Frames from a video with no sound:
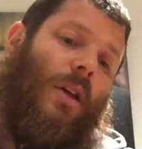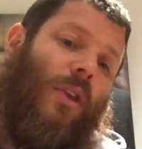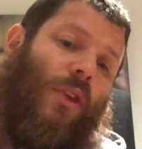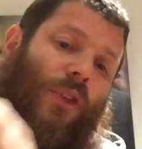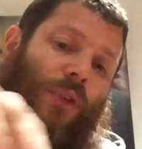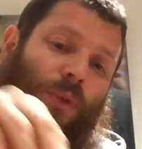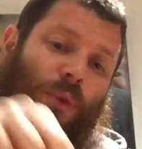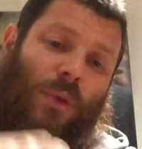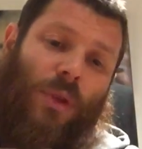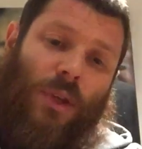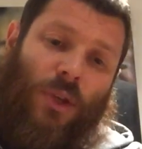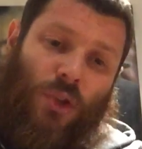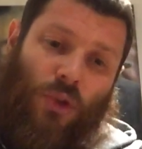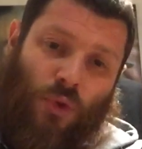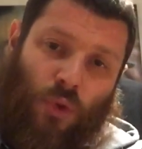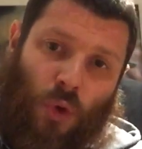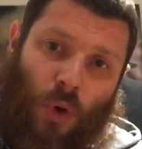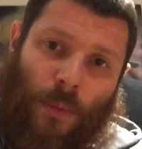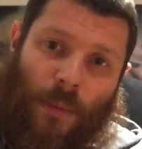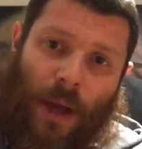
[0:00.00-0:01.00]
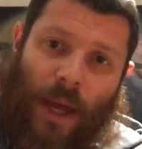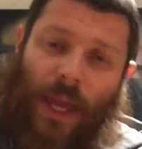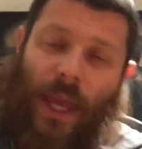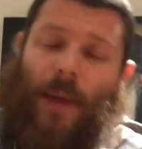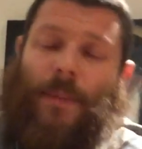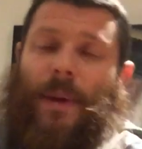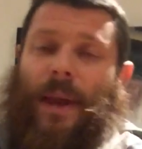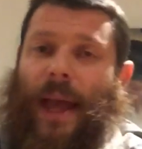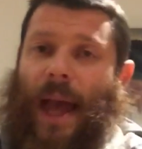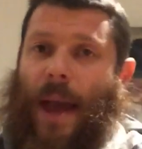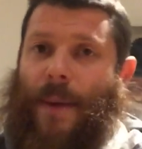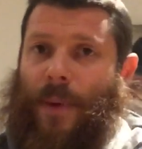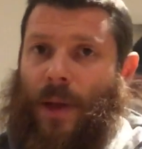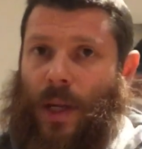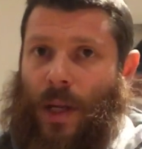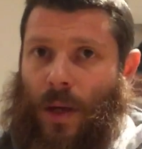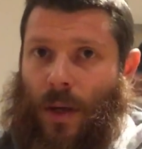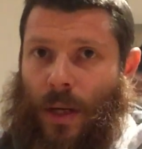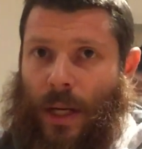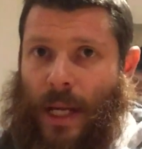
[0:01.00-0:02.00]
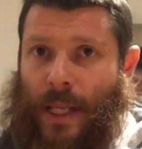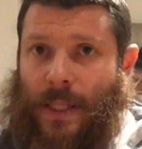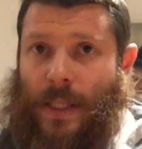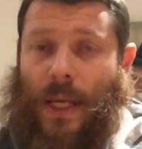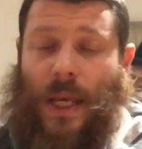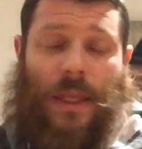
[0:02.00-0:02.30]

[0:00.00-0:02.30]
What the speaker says: Through this trauma, he became a neo-Nazi.